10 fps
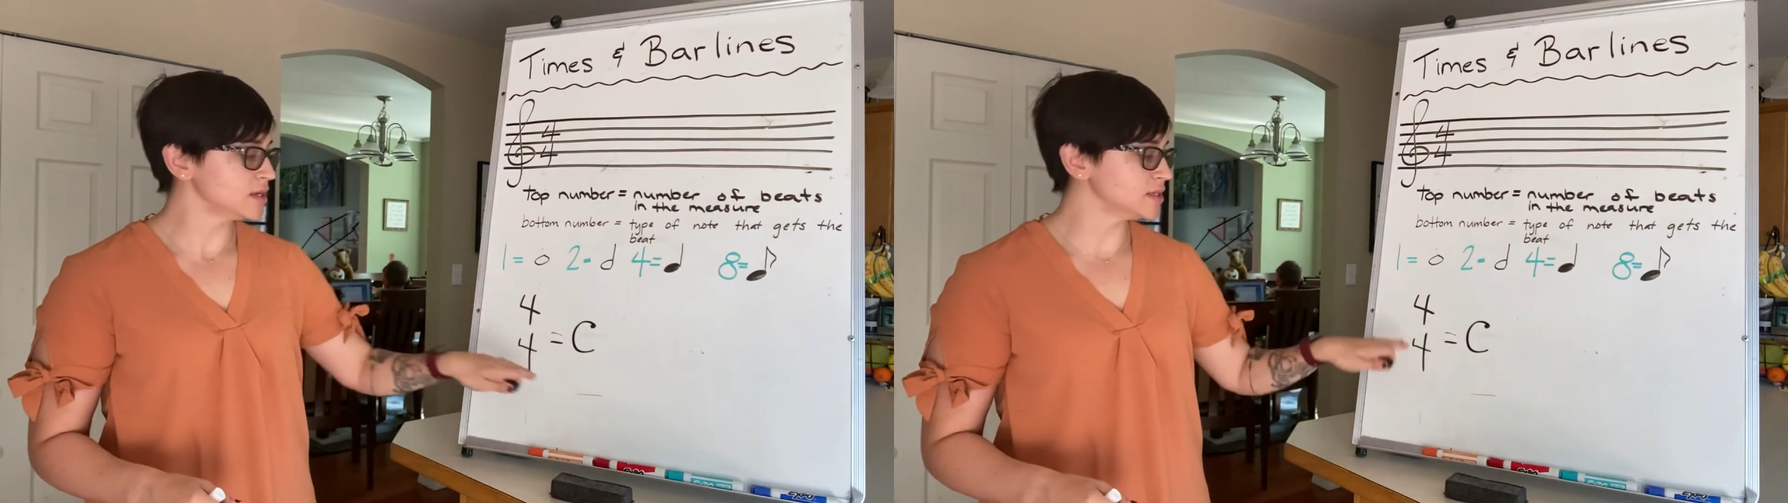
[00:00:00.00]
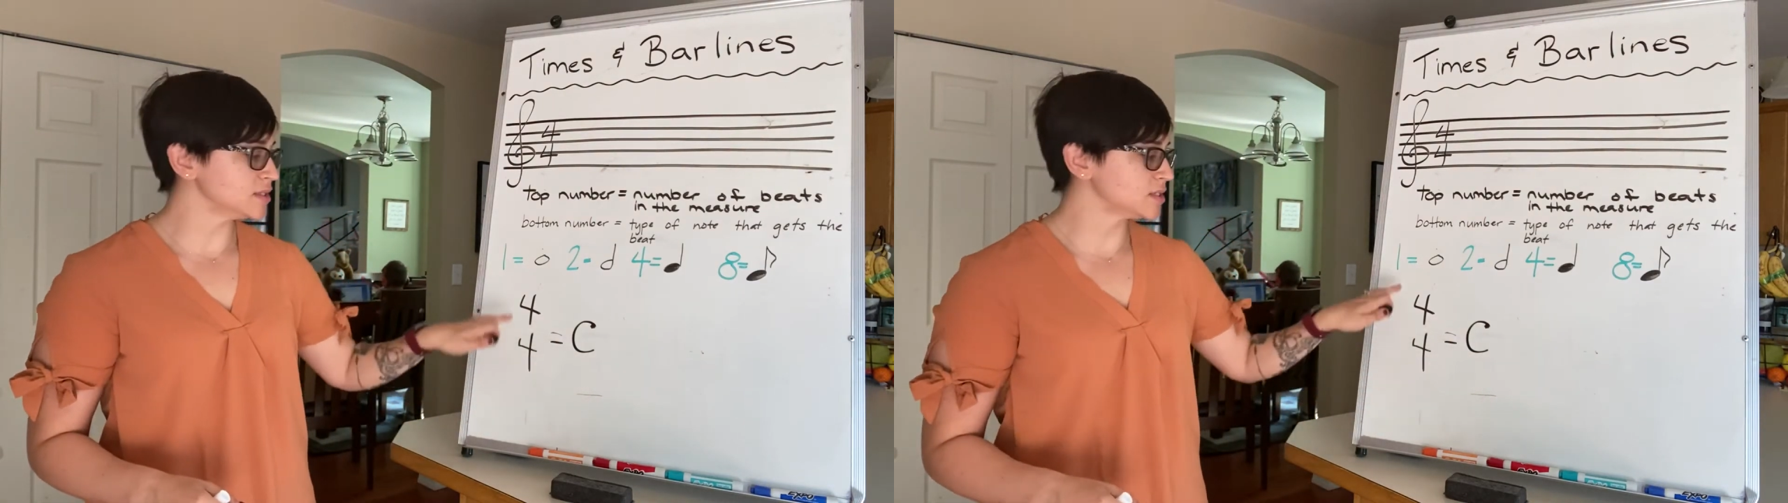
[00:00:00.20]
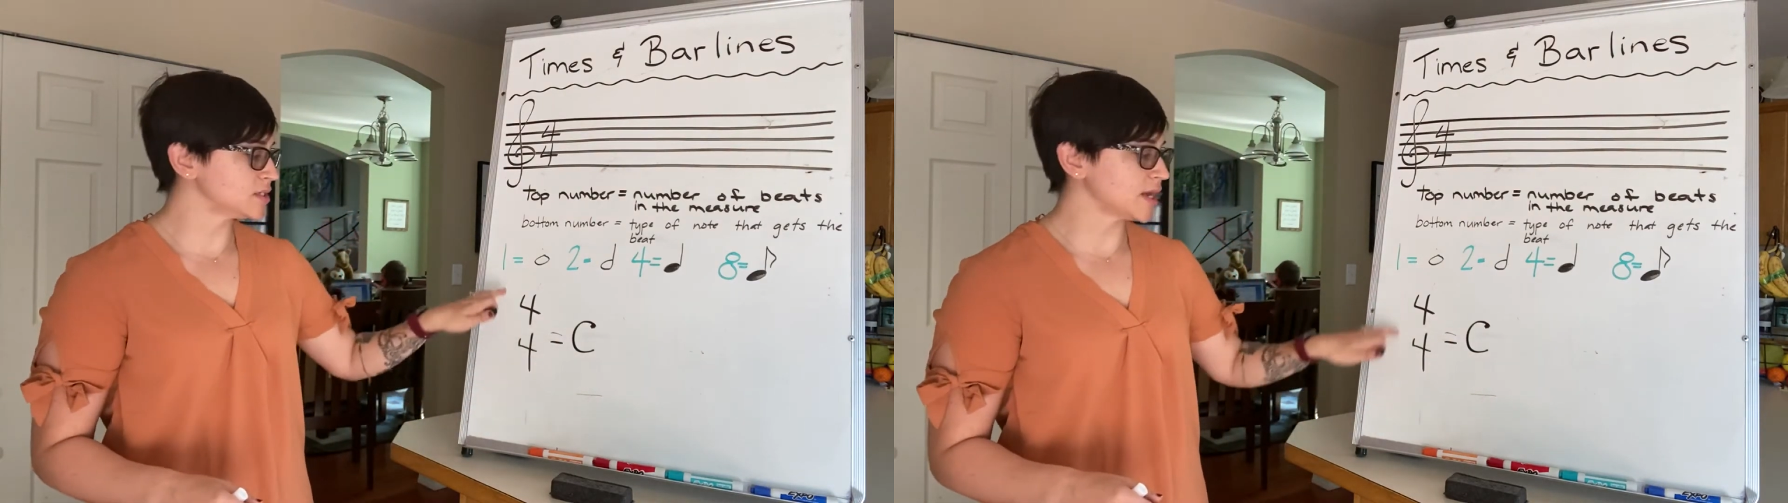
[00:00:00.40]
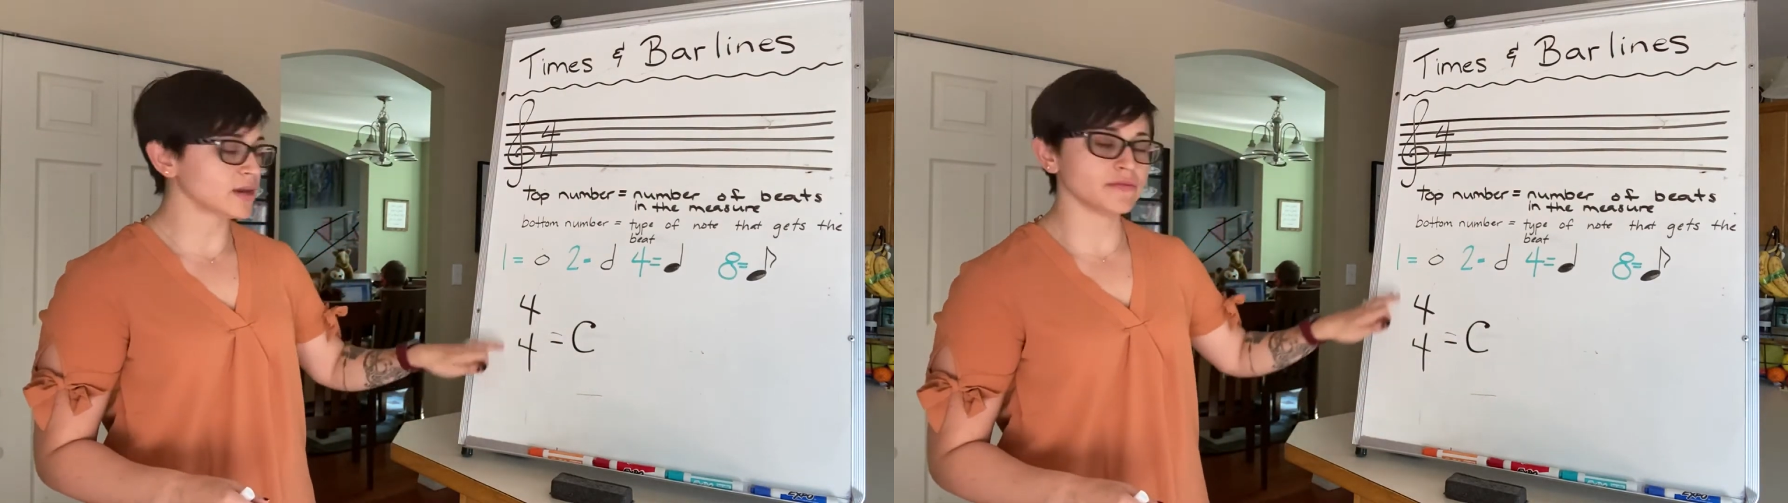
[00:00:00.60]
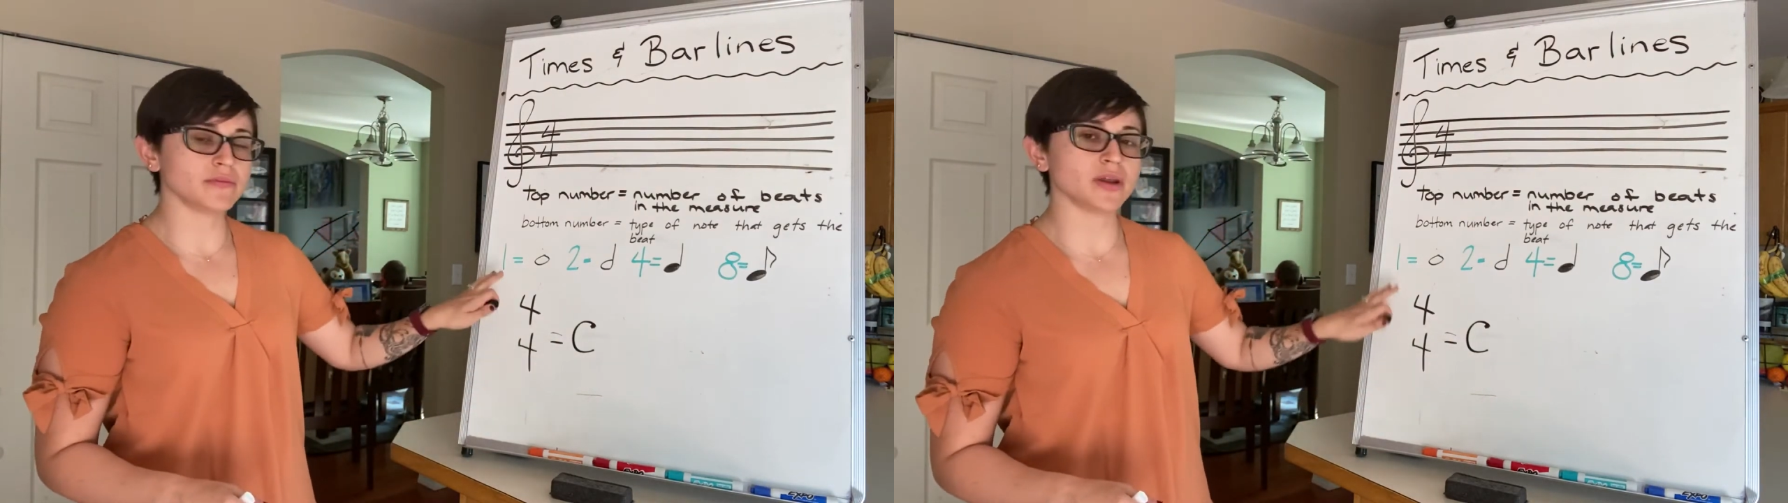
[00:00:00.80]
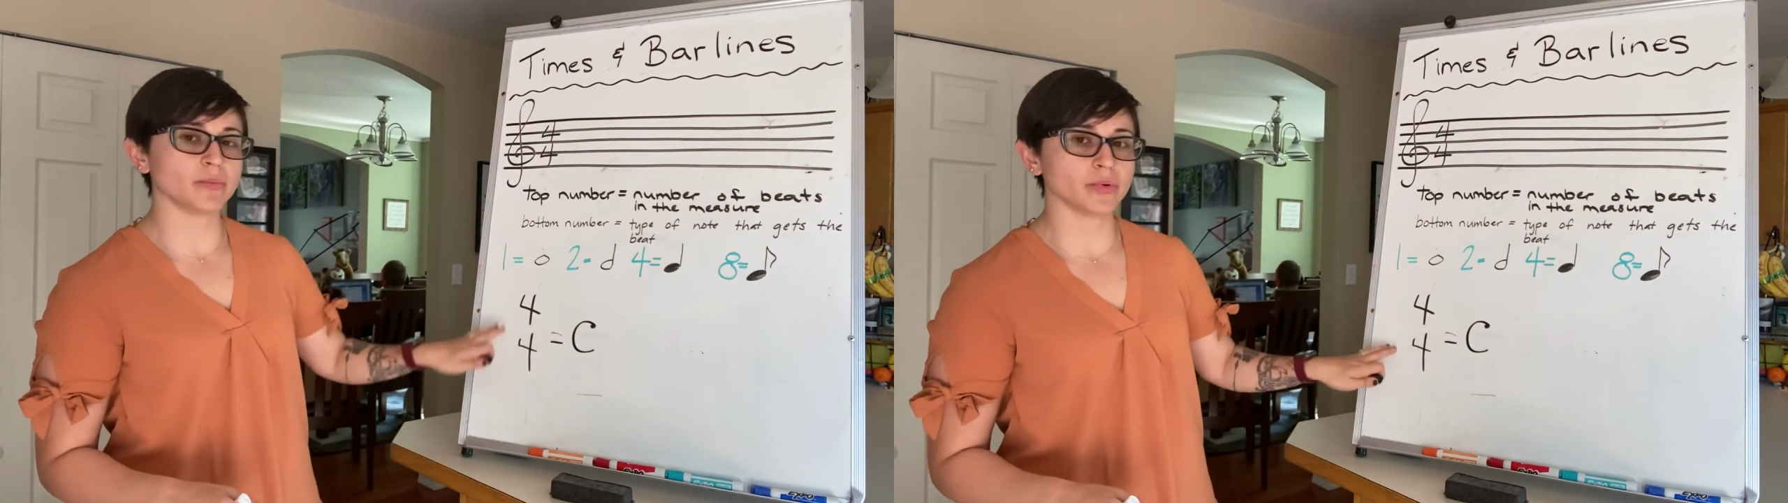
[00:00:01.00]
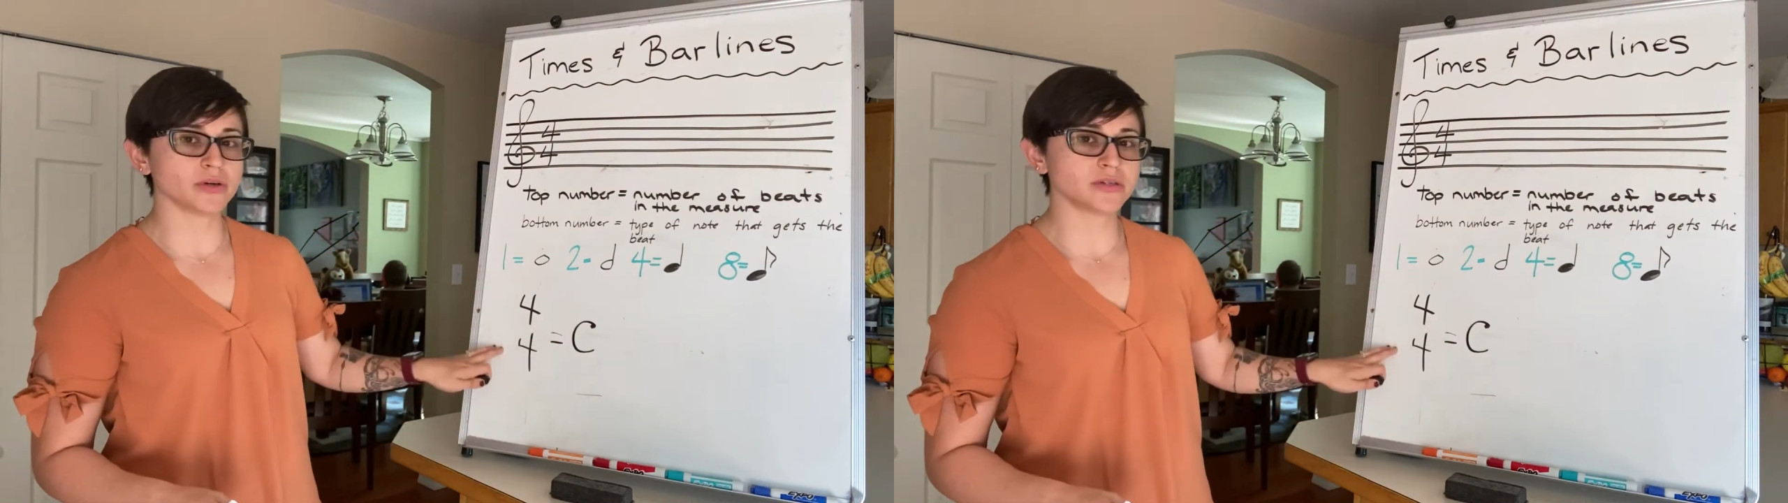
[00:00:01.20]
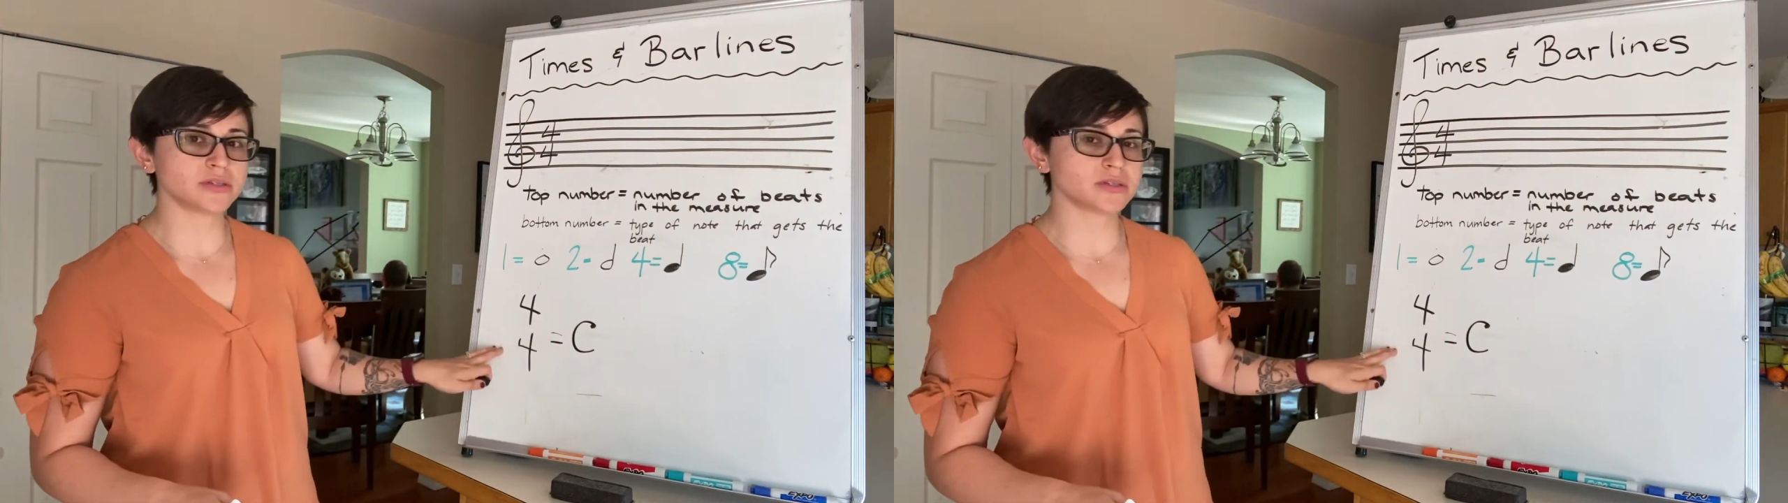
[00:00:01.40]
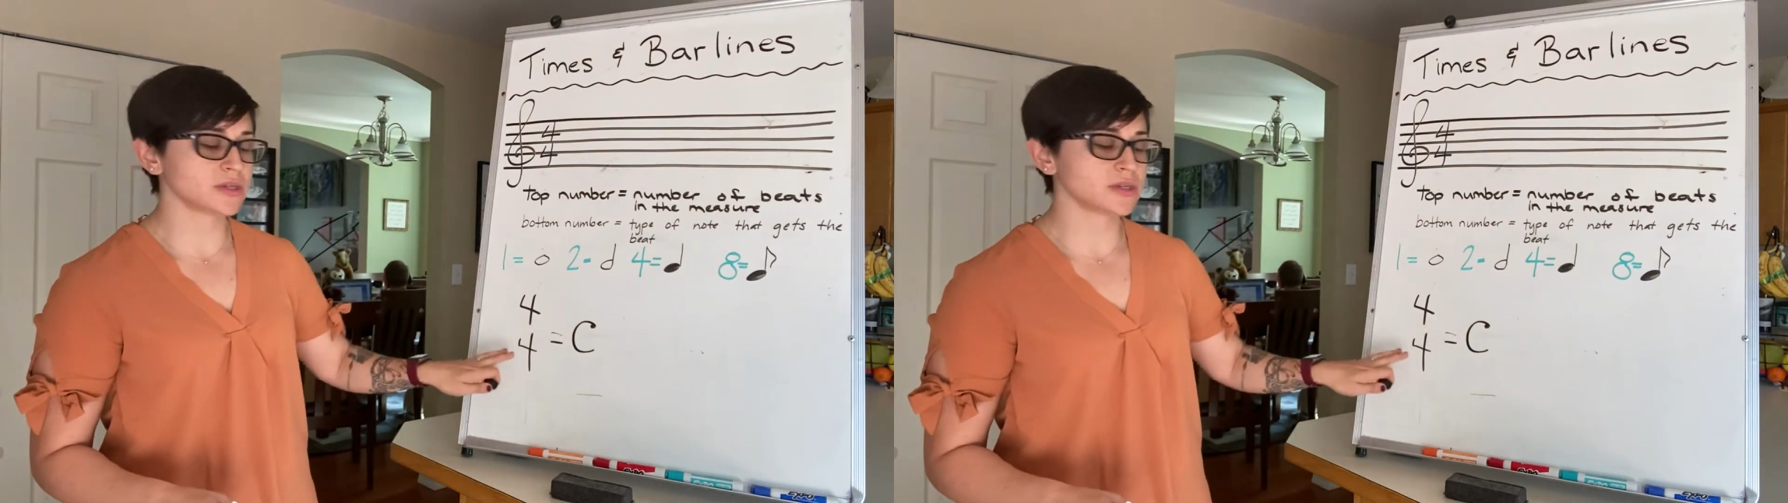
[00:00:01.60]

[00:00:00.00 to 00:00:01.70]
instead of numbers,